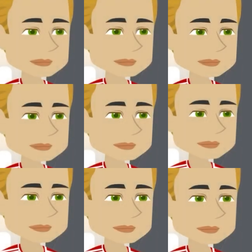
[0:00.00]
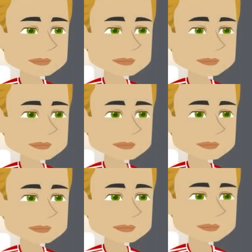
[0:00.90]

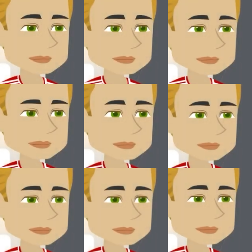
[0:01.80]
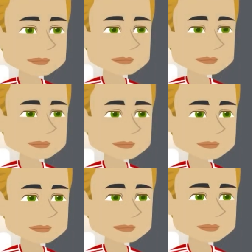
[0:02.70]

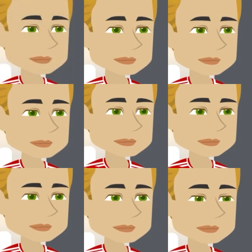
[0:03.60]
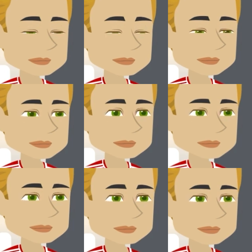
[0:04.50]

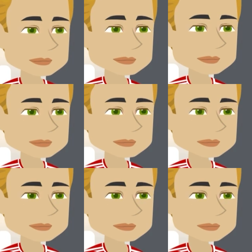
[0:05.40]
The person shown says nothing.